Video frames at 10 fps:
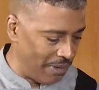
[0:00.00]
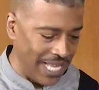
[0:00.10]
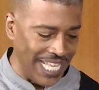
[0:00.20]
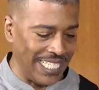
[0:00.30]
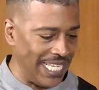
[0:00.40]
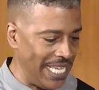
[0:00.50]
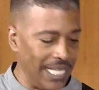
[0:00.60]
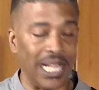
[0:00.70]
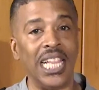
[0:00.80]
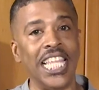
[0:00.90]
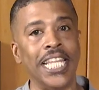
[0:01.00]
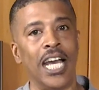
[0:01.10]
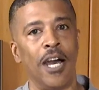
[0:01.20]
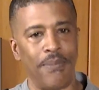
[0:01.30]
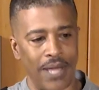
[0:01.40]
Easy
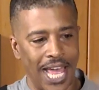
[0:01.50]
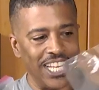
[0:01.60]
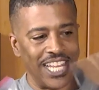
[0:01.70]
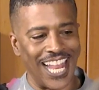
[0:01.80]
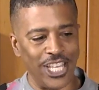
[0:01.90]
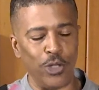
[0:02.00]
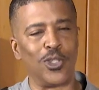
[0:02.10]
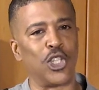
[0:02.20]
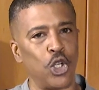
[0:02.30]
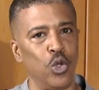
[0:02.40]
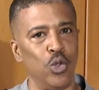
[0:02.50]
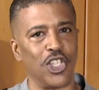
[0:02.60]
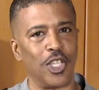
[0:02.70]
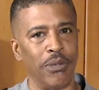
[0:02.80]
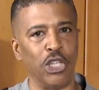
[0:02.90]
cleanup, and I use two just to be